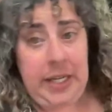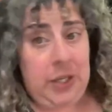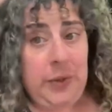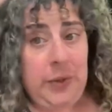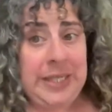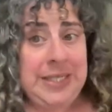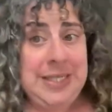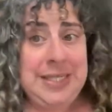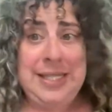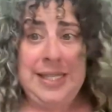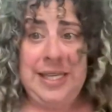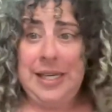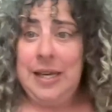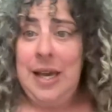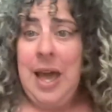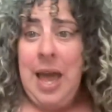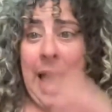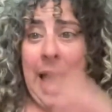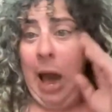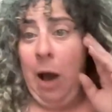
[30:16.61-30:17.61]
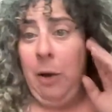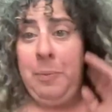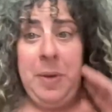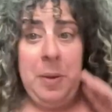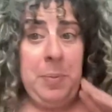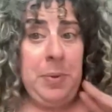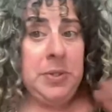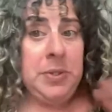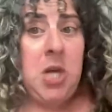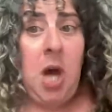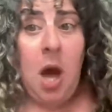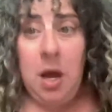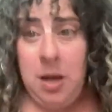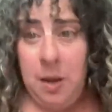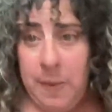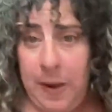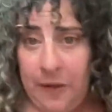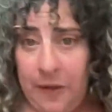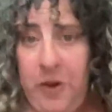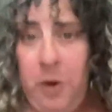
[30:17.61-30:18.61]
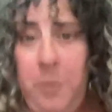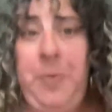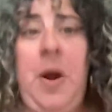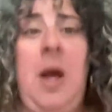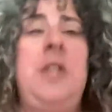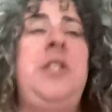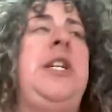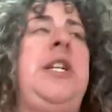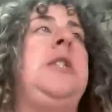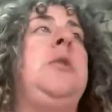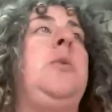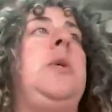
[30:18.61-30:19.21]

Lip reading: You can see how people talk about their projects,